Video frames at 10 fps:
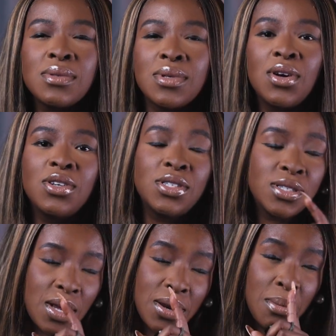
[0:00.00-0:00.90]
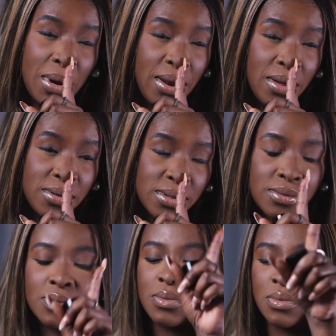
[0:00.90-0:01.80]
gosh, it's going up my nose.
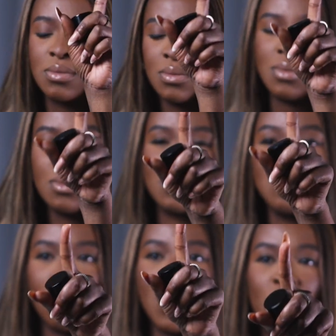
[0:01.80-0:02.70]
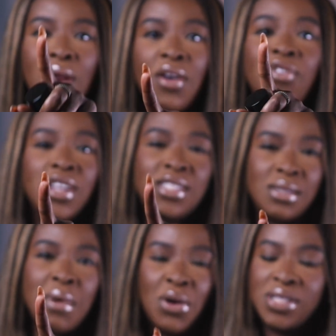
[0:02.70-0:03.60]
When I first
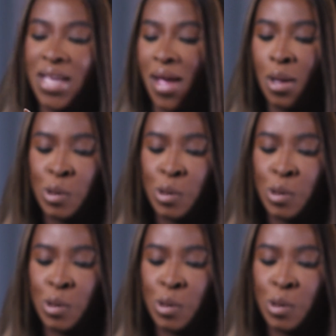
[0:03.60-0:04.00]
smelt it,